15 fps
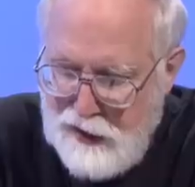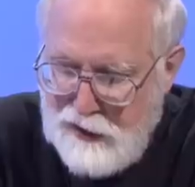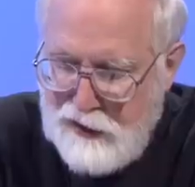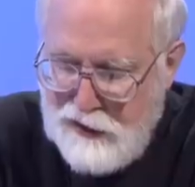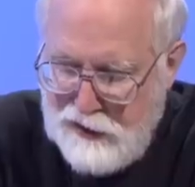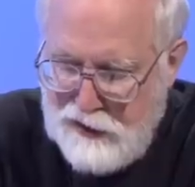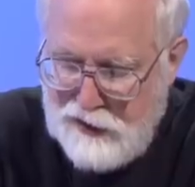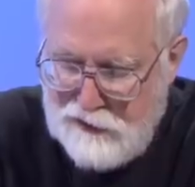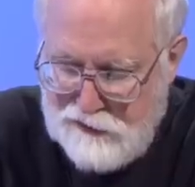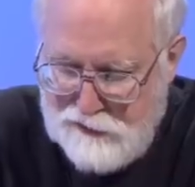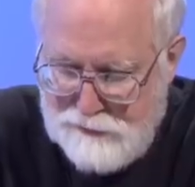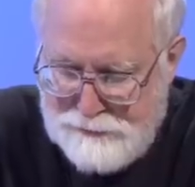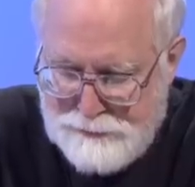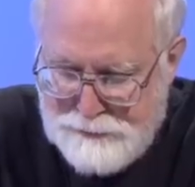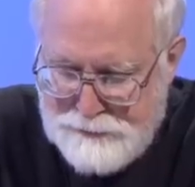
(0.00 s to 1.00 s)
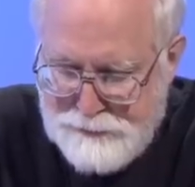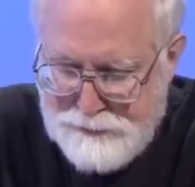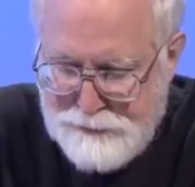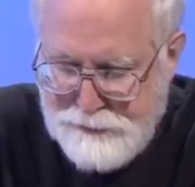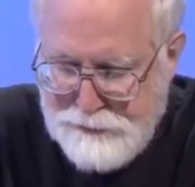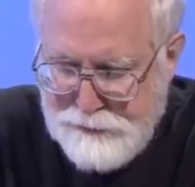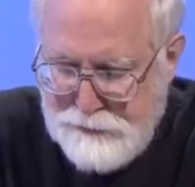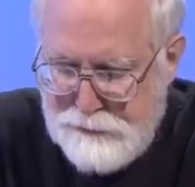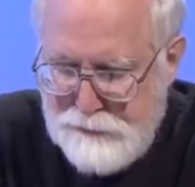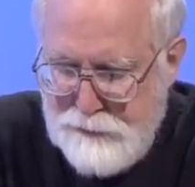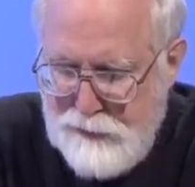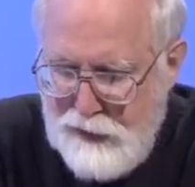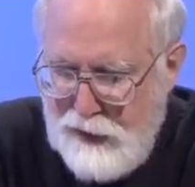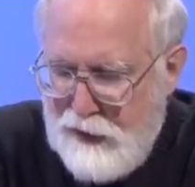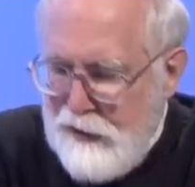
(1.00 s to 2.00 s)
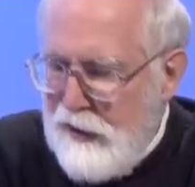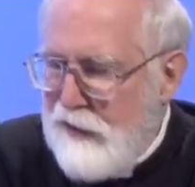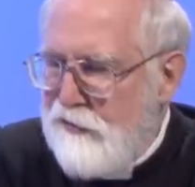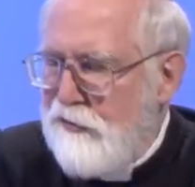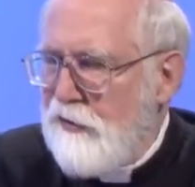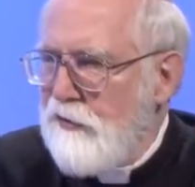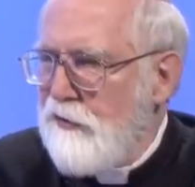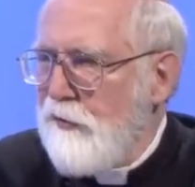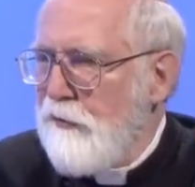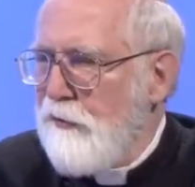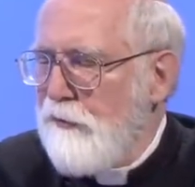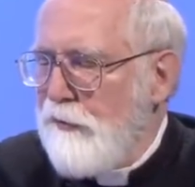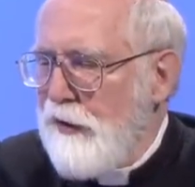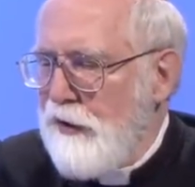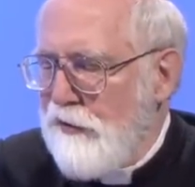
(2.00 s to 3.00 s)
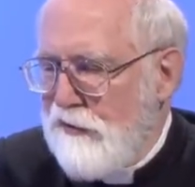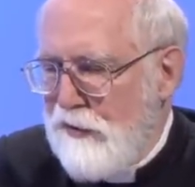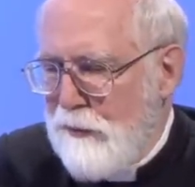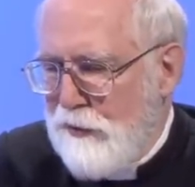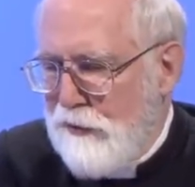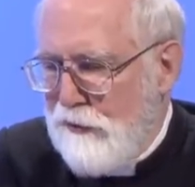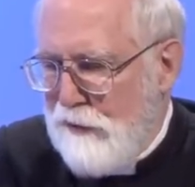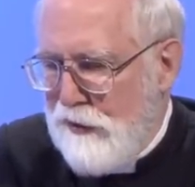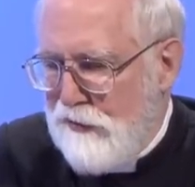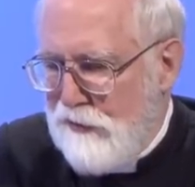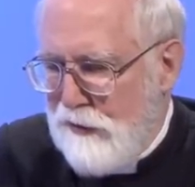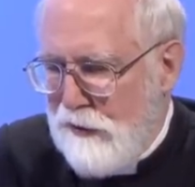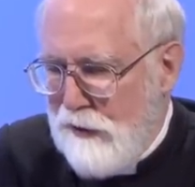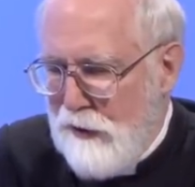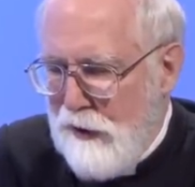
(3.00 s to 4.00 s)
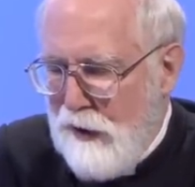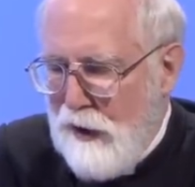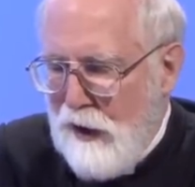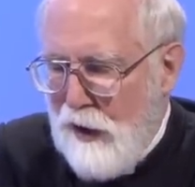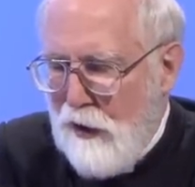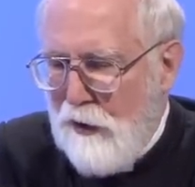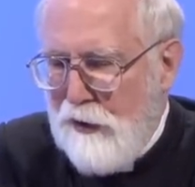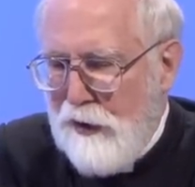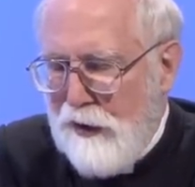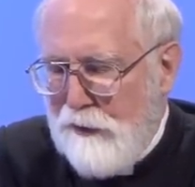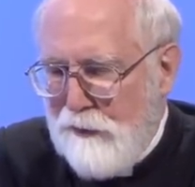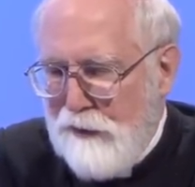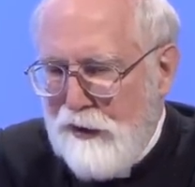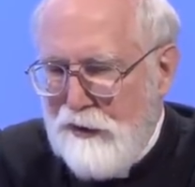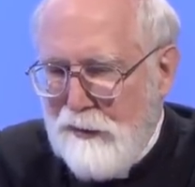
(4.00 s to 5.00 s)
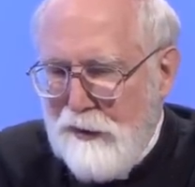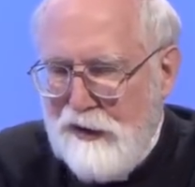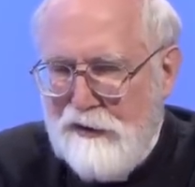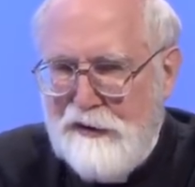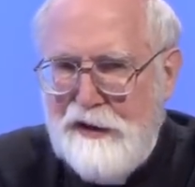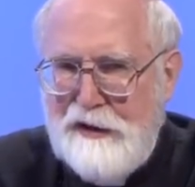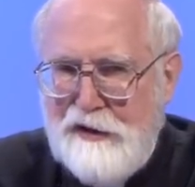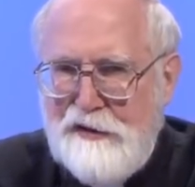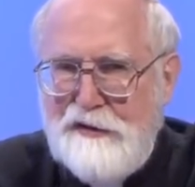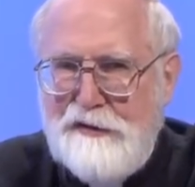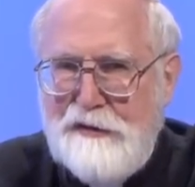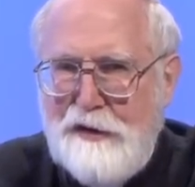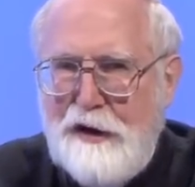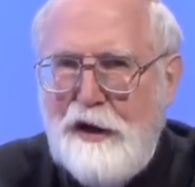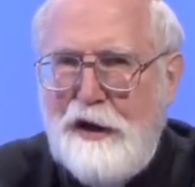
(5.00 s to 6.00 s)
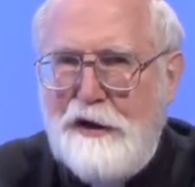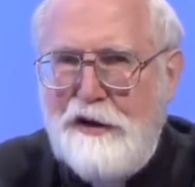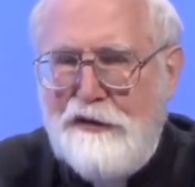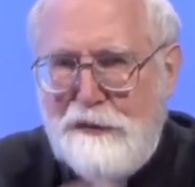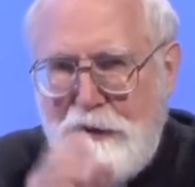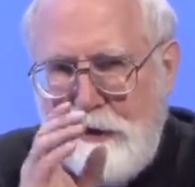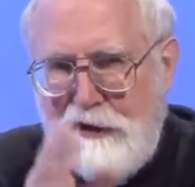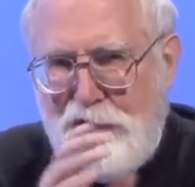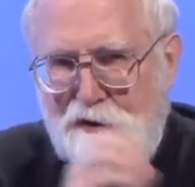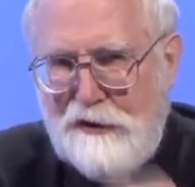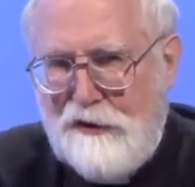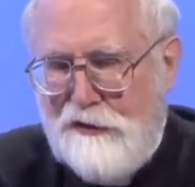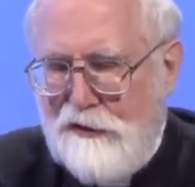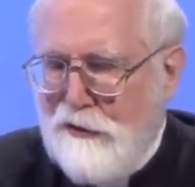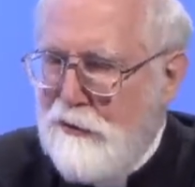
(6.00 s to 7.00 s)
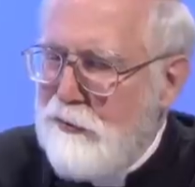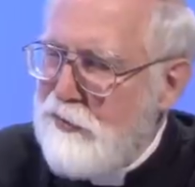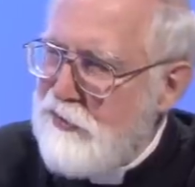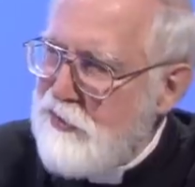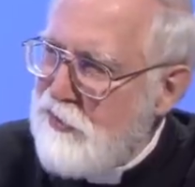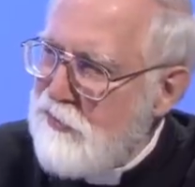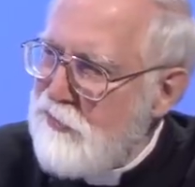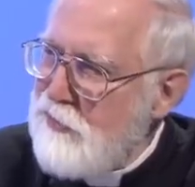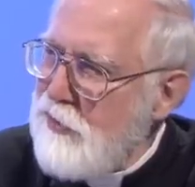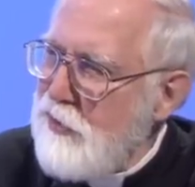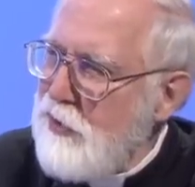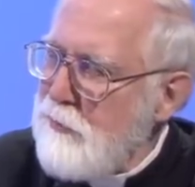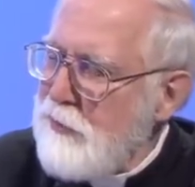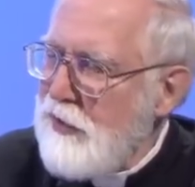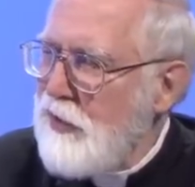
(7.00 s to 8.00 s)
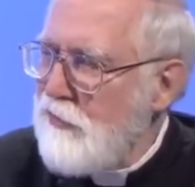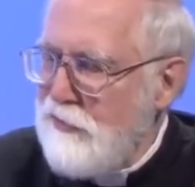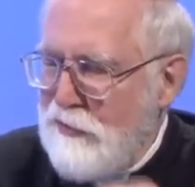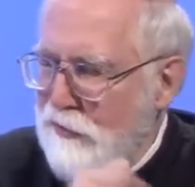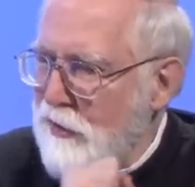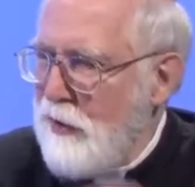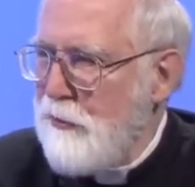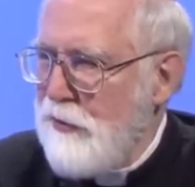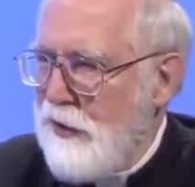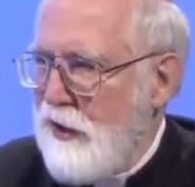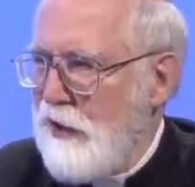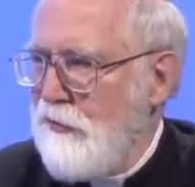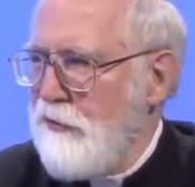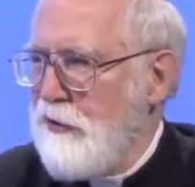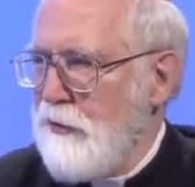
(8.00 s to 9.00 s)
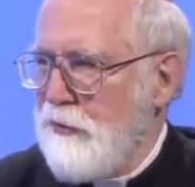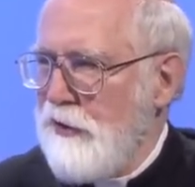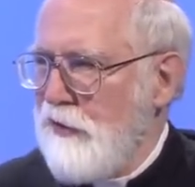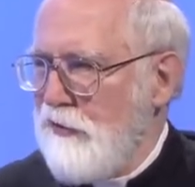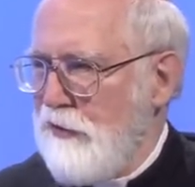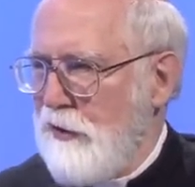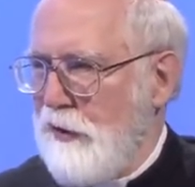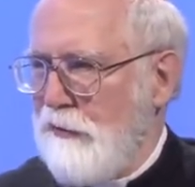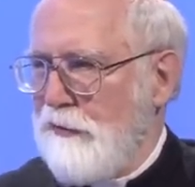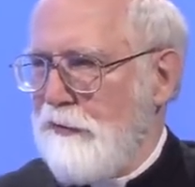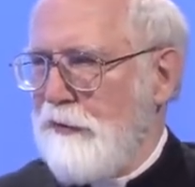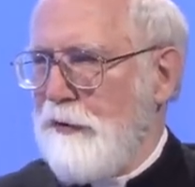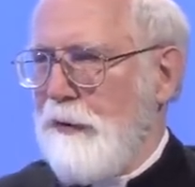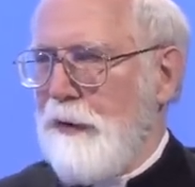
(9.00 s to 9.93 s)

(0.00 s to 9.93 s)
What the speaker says: In any case, the answer is a very simple question. You might think this really concerns you, which is because you're not praying for your priest enough.